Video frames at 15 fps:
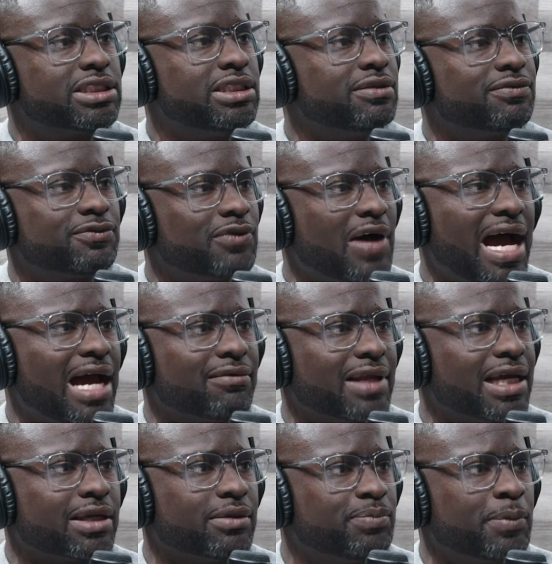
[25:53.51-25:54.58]
65.
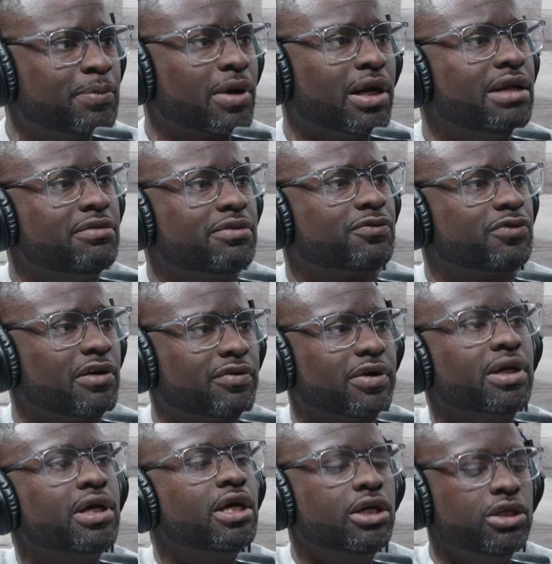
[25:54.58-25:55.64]
Like, people are living
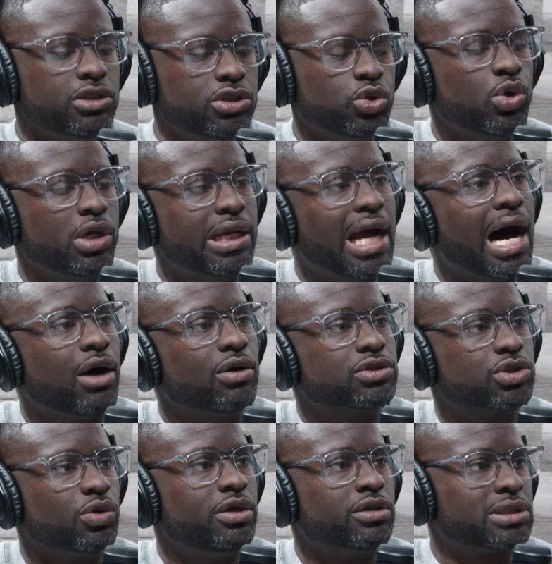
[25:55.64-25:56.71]
forever. Do it now.
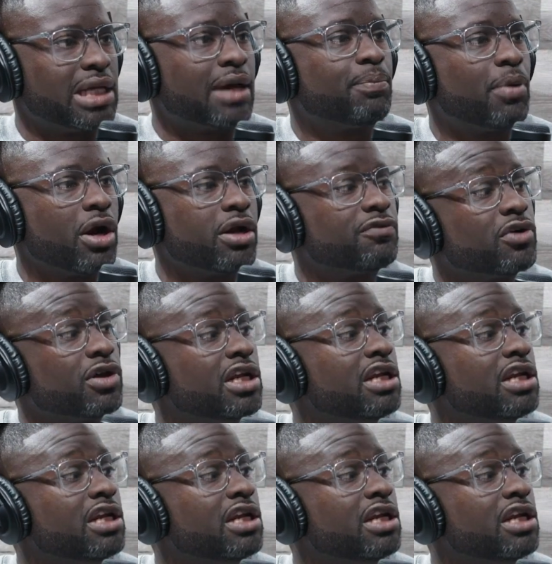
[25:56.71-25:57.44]
So it was like part of her